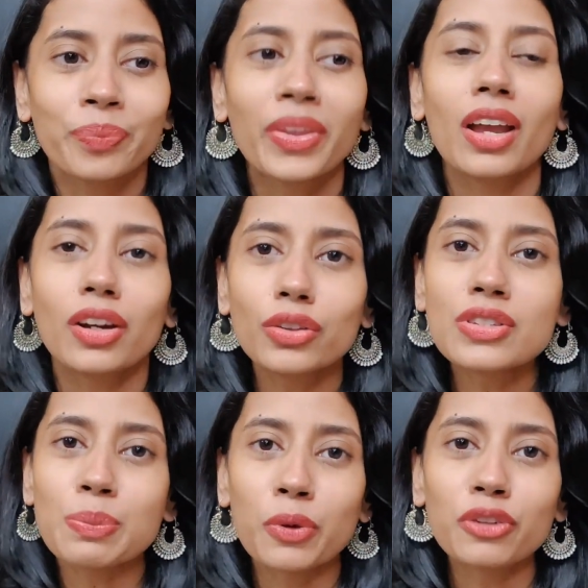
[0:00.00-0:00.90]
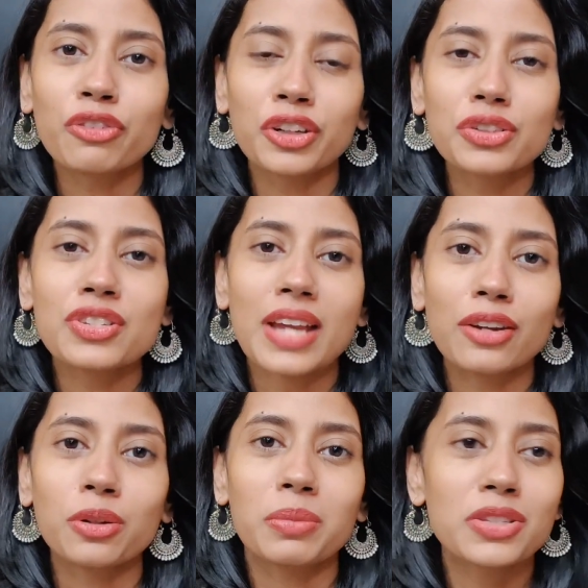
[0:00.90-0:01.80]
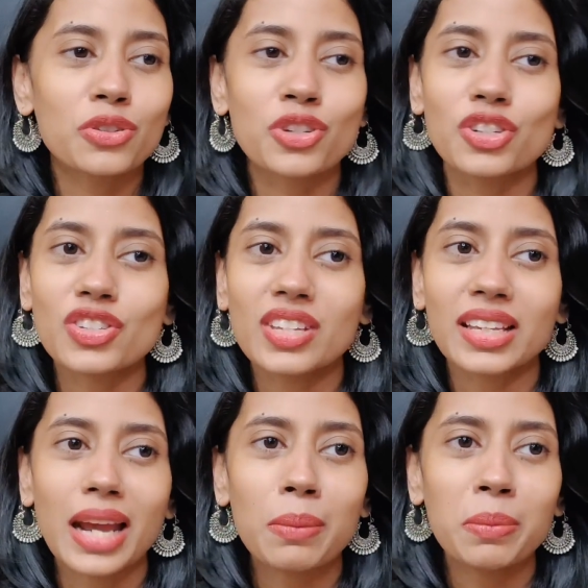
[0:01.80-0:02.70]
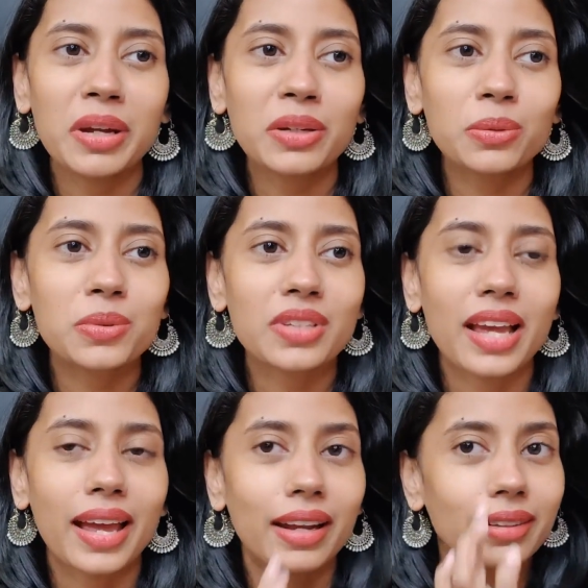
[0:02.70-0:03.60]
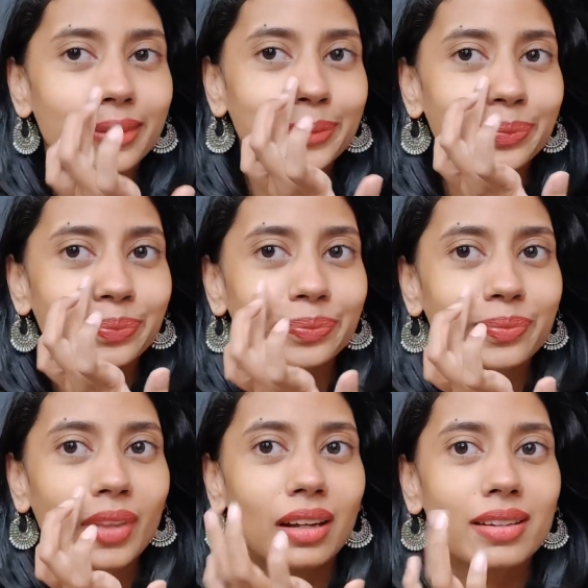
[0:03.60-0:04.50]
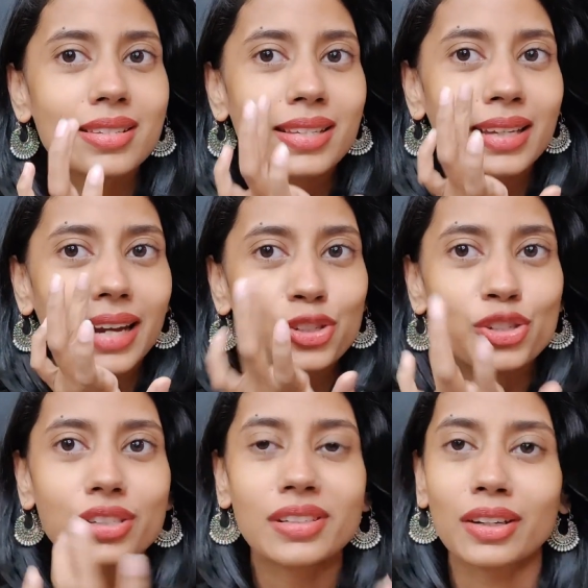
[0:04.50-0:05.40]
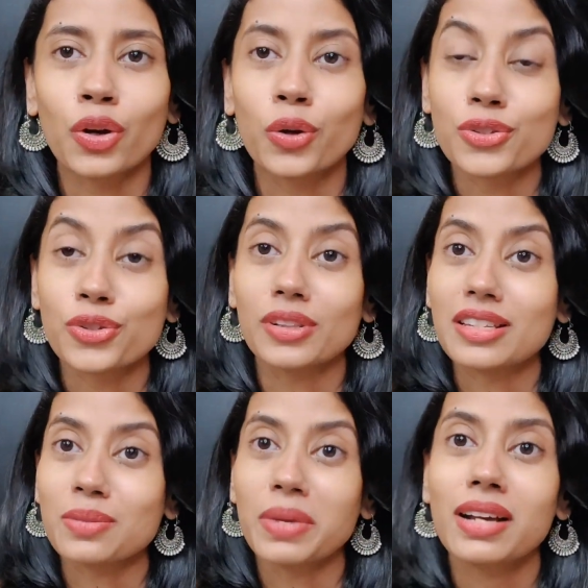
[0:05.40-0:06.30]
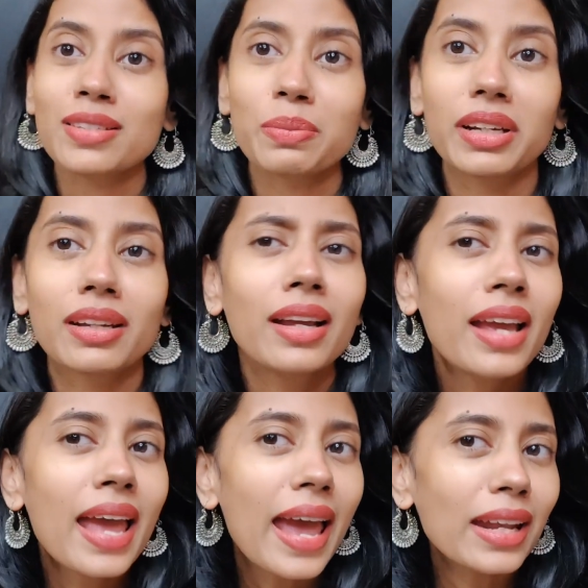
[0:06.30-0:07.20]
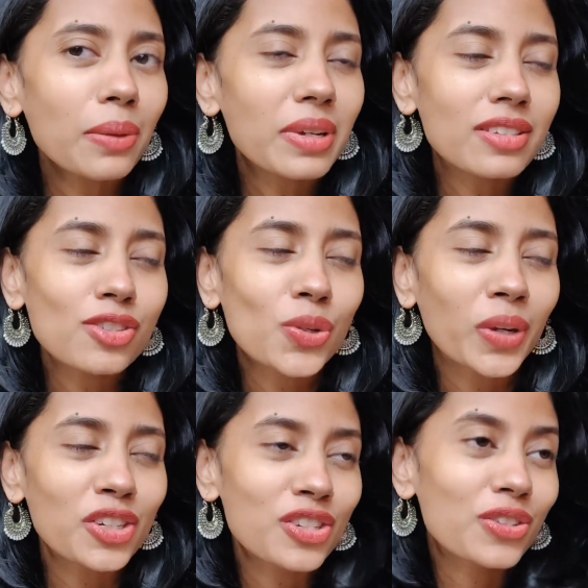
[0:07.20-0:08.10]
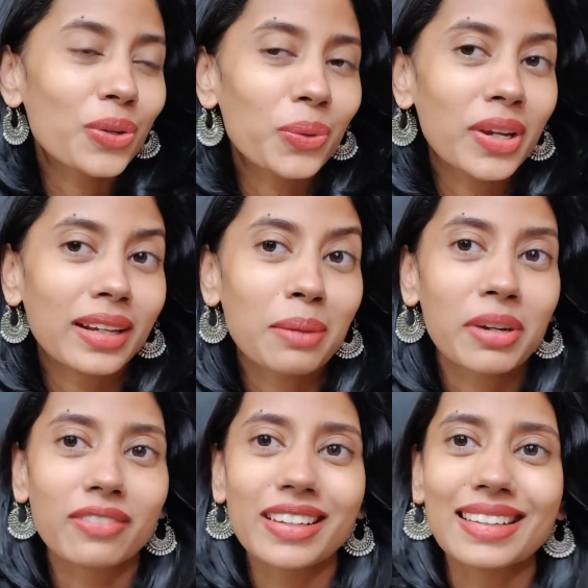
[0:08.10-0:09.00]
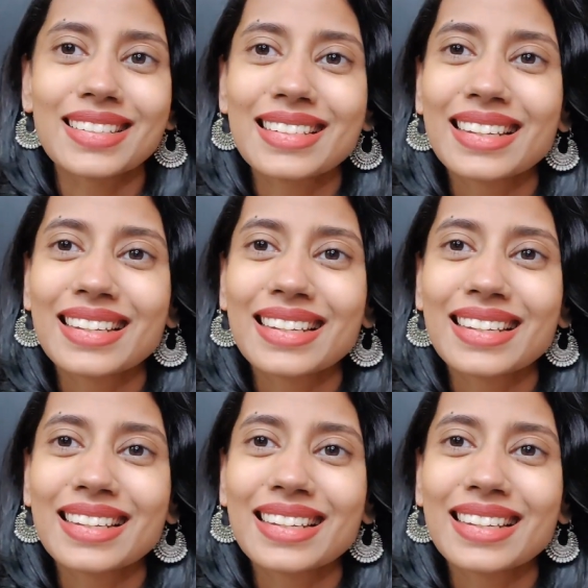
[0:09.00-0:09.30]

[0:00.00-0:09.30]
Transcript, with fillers: a good support for her to stand on me. So she just grabbed my nose and scratched it and caused all these marks. But anyways, it's okay. She's growing and I'm loving it.